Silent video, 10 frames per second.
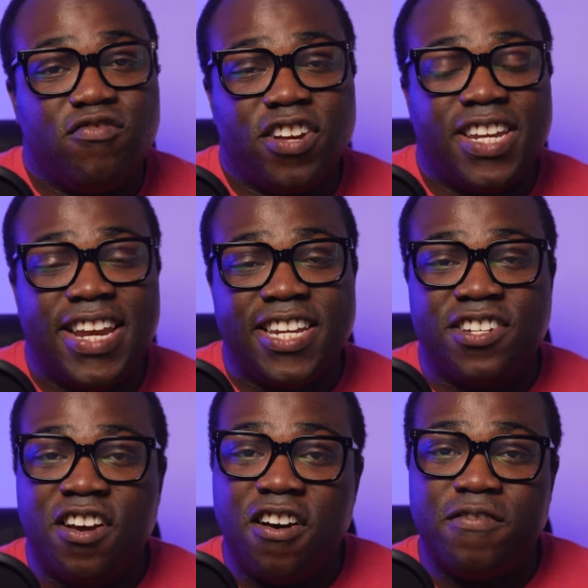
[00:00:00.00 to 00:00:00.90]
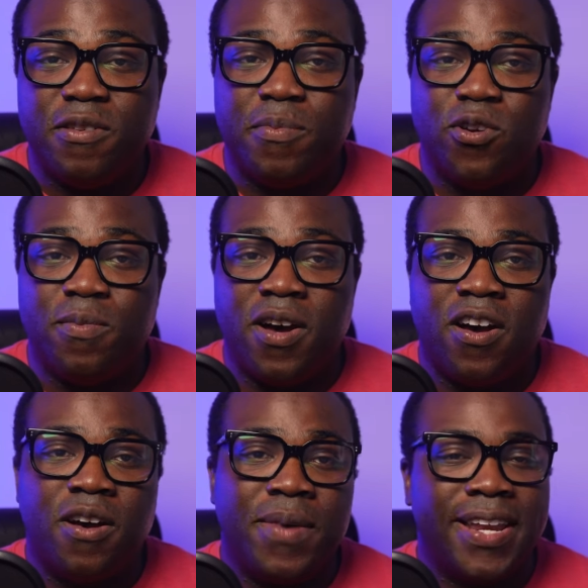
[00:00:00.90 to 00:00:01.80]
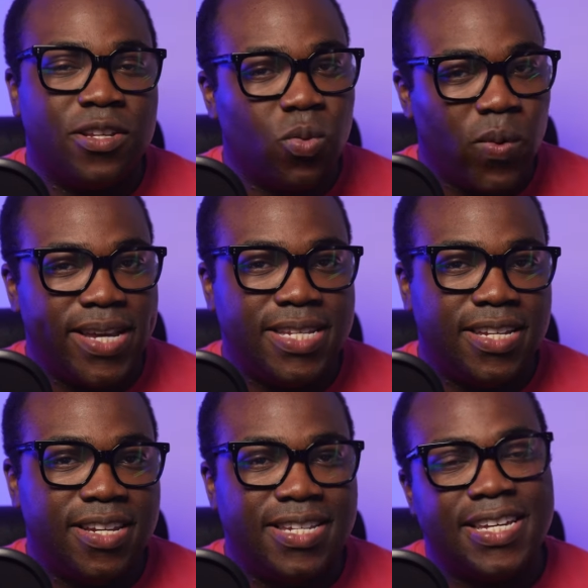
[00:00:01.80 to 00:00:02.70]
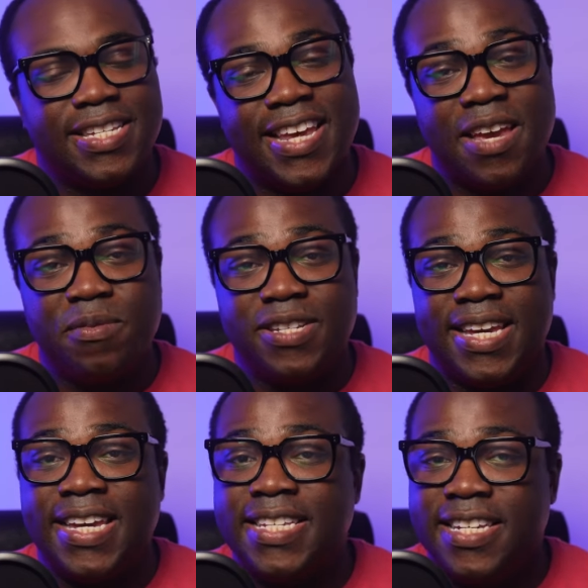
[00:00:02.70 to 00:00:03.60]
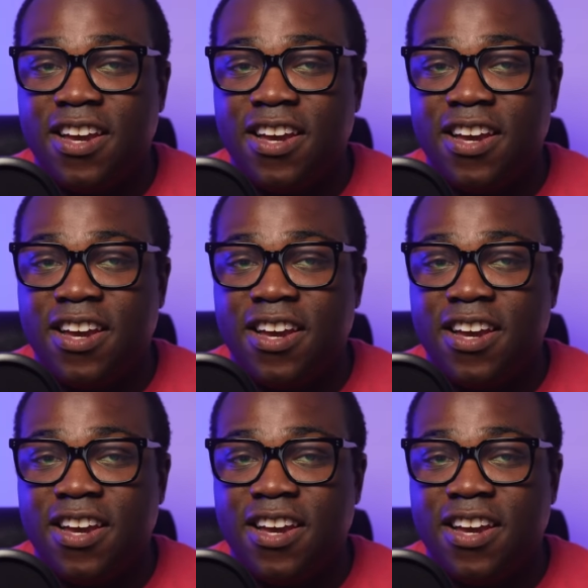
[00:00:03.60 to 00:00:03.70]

the rugged nature of the boom arm and its weightiness, it is able to easily